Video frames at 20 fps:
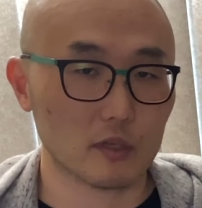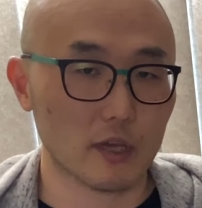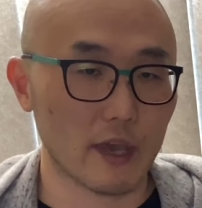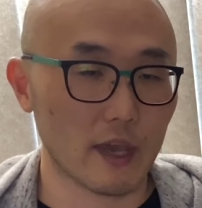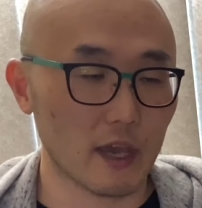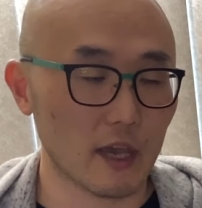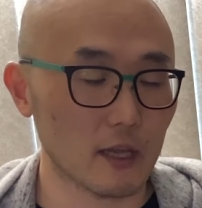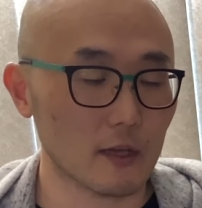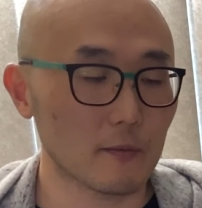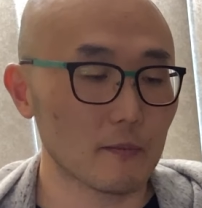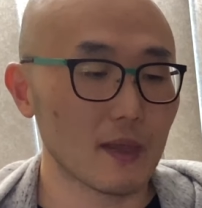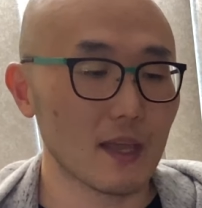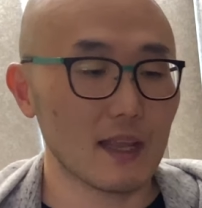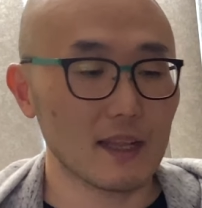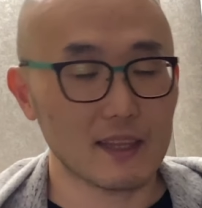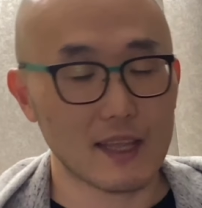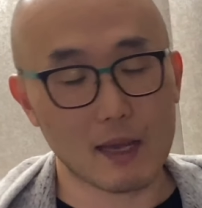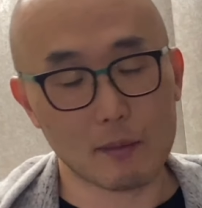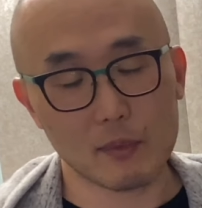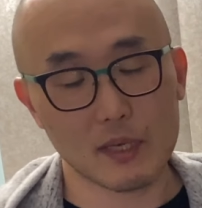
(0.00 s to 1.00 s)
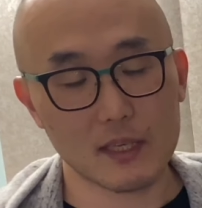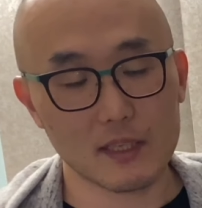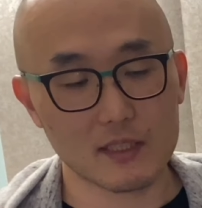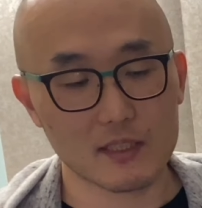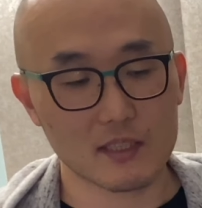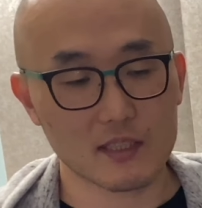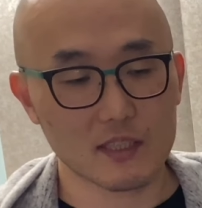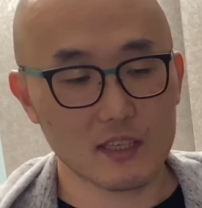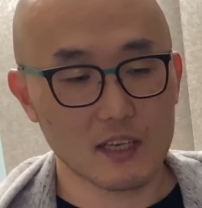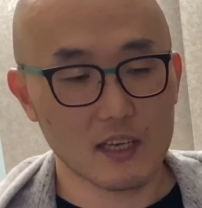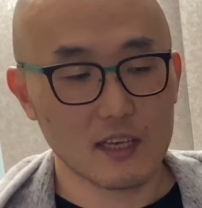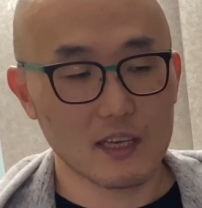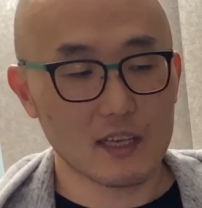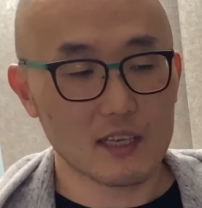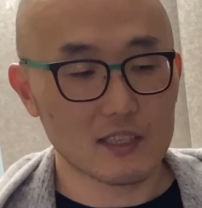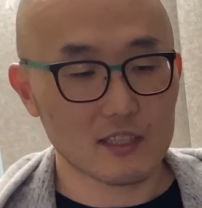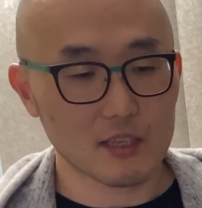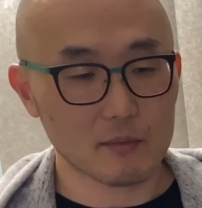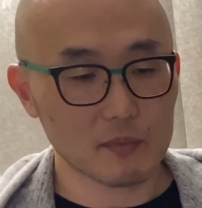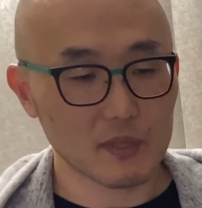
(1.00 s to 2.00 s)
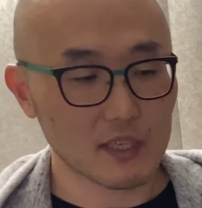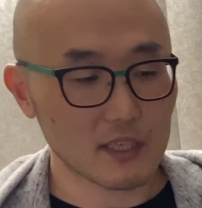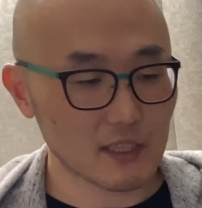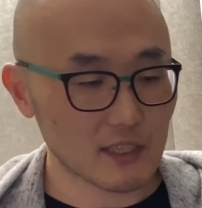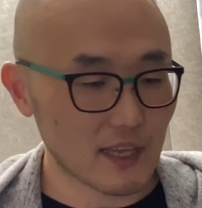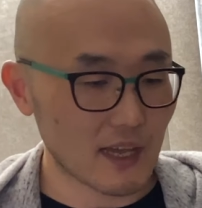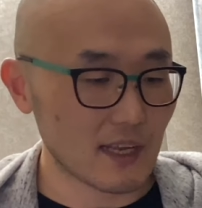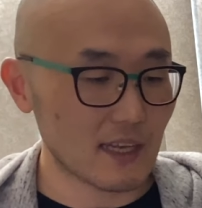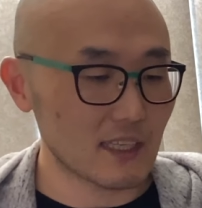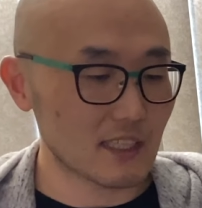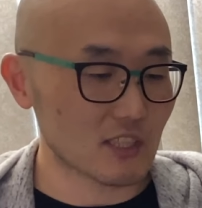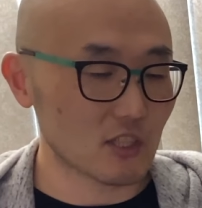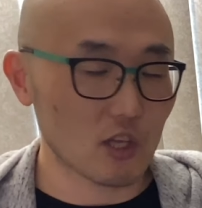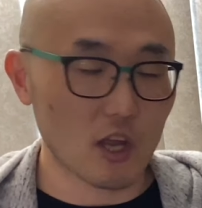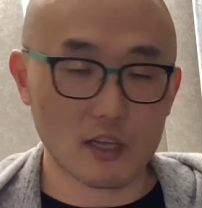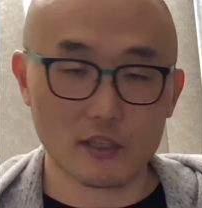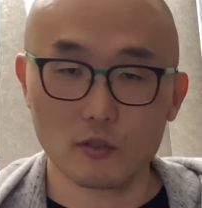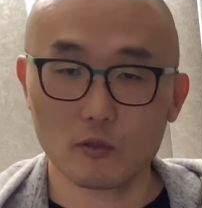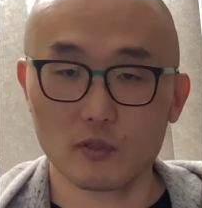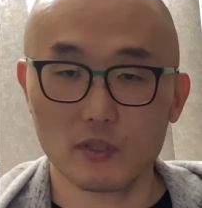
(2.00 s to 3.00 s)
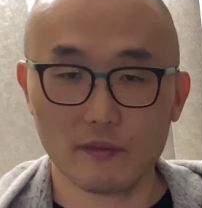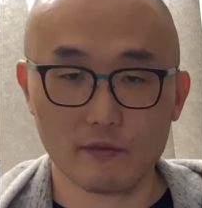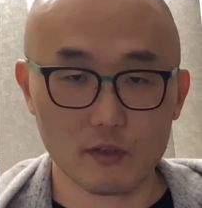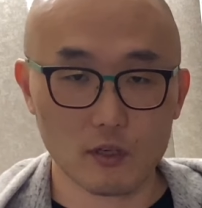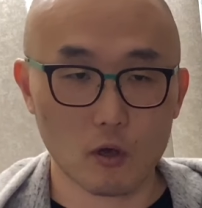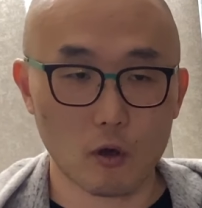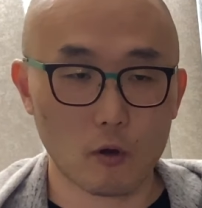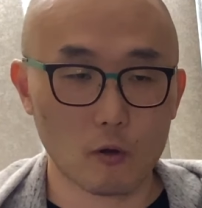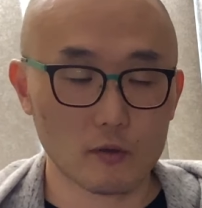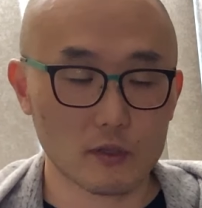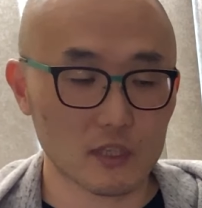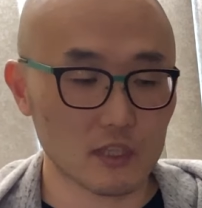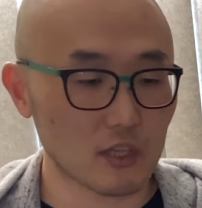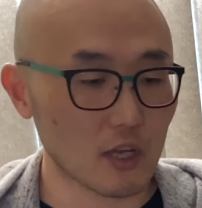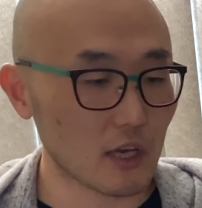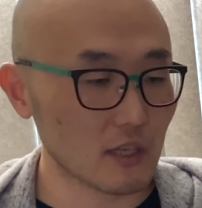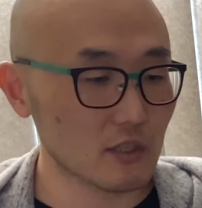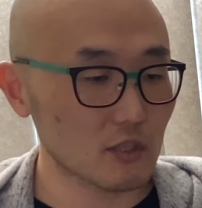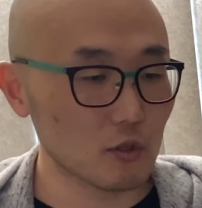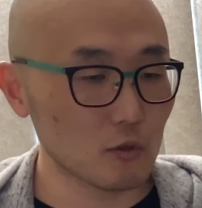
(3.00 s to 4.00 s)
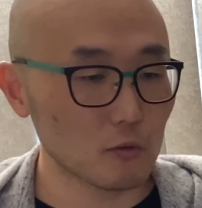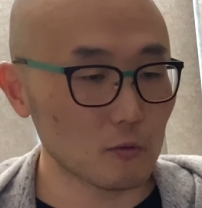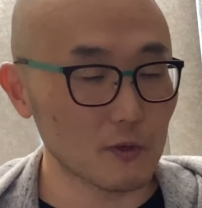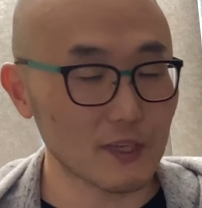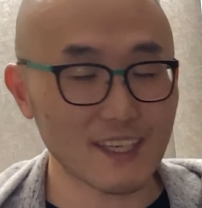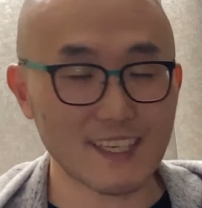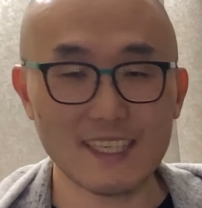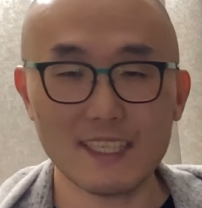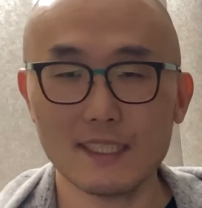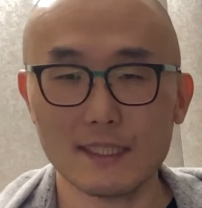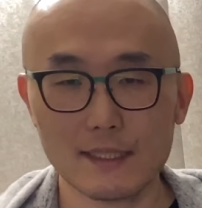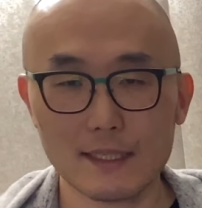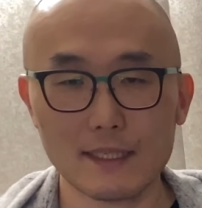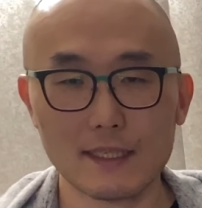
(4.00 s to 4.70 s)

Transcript: And that means something that is not too difficult, not too easy.